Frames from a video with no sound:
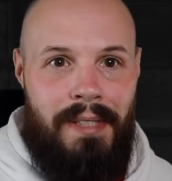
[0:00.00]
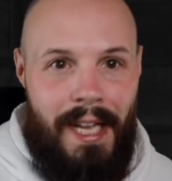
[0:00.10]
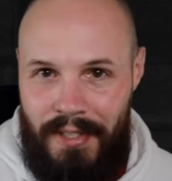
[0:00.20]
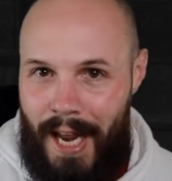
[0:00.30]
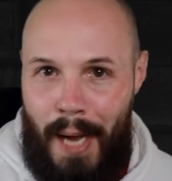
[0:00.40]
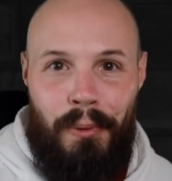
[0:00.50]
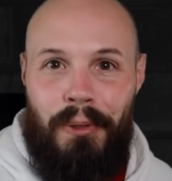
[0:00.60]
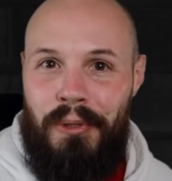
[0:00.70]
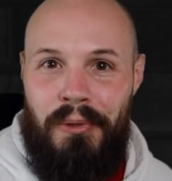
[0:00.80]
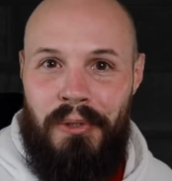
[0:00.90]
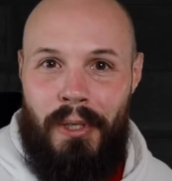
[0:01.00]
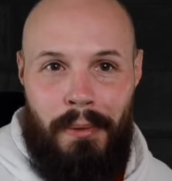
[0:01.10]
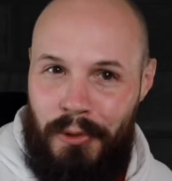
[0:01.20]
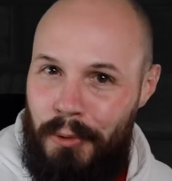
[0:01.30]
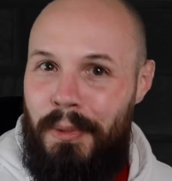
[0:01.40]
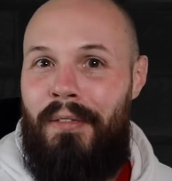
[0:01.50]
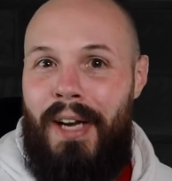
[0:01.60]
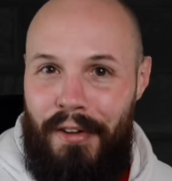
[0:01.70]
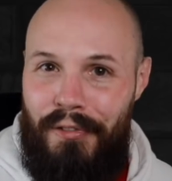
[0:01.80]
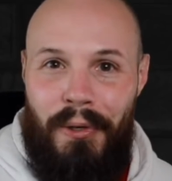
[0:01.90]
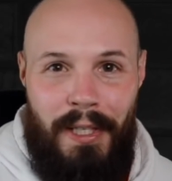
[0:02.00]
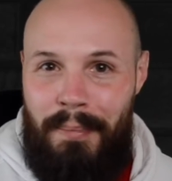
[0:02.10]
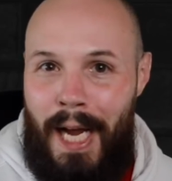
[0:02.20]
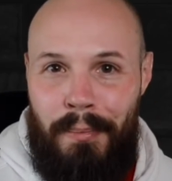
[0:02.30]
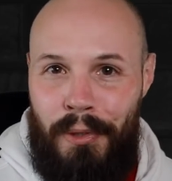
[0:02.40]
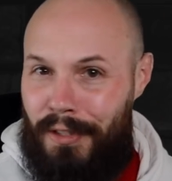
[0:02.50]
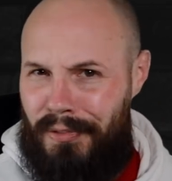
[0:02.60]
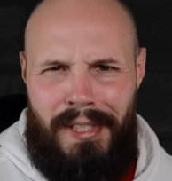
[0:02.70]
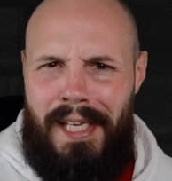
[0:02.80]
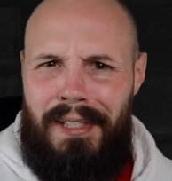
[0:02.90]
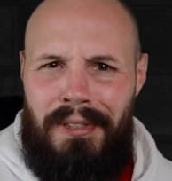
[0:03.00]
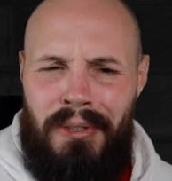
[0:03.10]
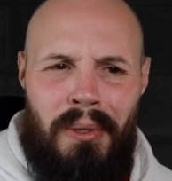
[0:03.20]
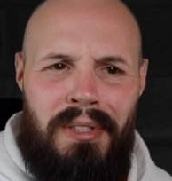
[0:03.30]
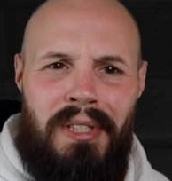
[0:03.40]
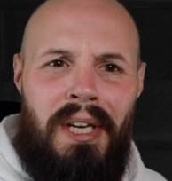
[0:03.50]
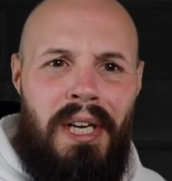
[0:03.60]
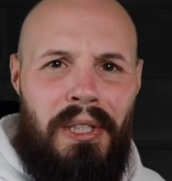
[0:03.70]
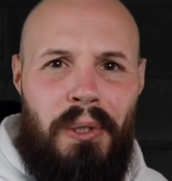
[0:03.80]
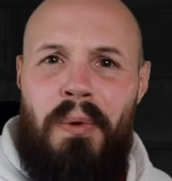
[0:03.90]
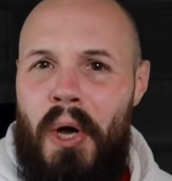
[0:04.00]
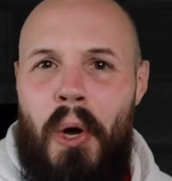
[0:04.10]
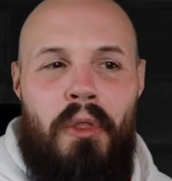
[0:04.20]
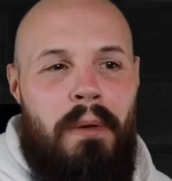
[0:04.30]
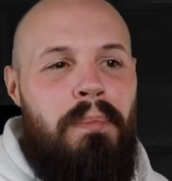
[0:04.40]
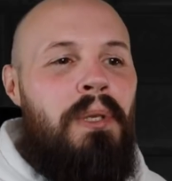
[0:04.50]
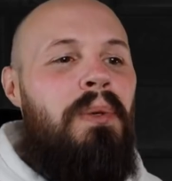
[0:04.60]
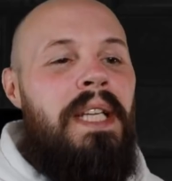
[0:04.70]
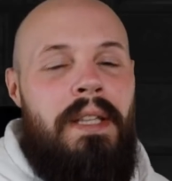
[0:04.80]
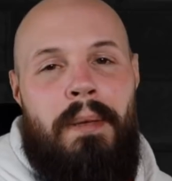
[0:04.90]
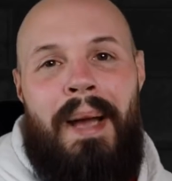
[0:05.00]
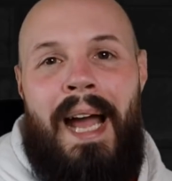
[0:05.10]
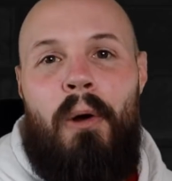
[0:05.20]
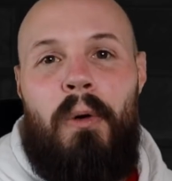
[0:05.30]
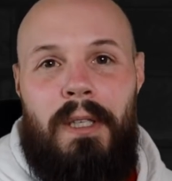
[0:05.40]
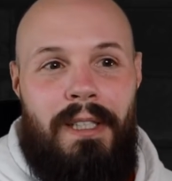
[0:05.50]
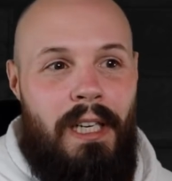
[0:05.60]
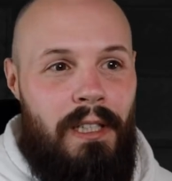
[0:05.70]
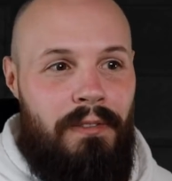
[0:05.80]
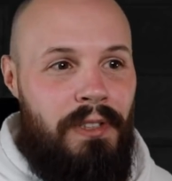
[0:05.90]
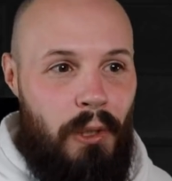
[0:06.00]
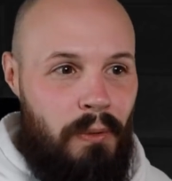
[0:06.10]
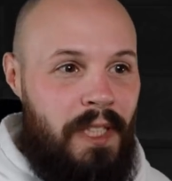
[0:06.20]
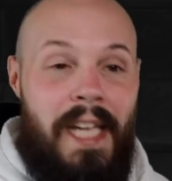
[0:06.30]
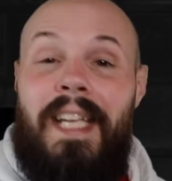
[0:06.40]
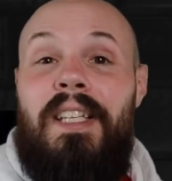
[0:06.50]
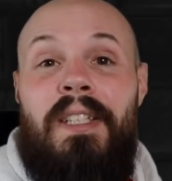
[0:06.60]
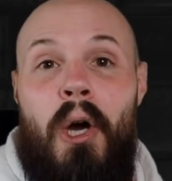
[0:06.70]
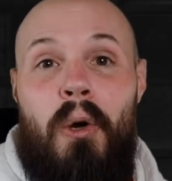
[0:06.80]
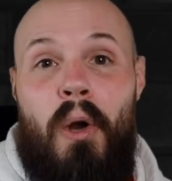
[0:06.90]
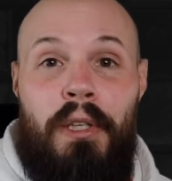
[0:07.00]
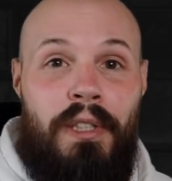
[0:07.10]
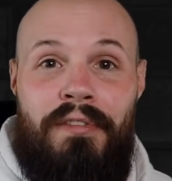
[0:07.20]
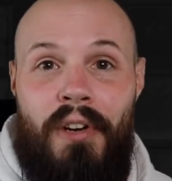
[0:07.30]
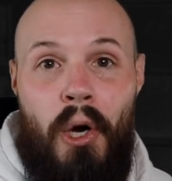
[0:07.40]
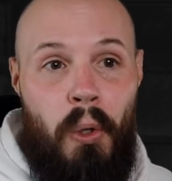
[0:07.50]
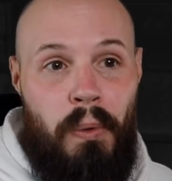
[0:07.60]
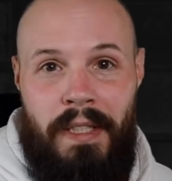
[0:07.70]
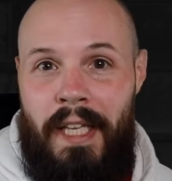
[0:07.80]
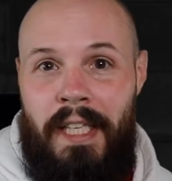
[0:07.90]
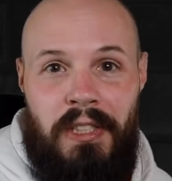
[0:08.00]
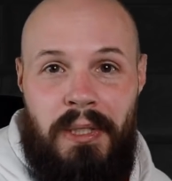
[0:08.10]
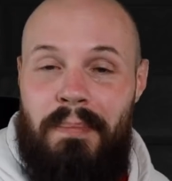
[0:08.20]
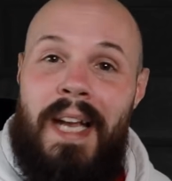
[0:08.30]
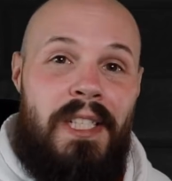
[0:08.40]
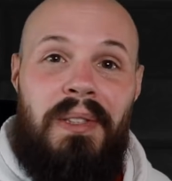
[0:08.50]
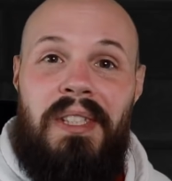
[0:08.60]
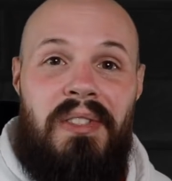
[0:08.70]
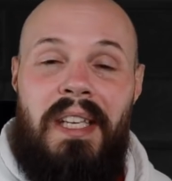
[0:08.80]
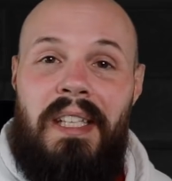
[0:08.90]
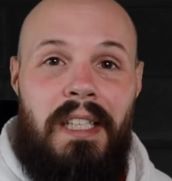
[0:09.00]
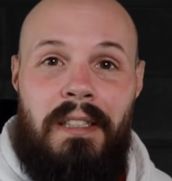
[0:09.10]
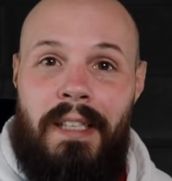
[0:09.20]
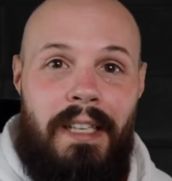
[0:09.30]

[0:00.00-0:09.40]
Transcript: As an Apple user, I assume you have an iPhone and a MacBook if you're taking this course, you know the beauty and the power of, you know, taking a note on your phone and then it just magically syncing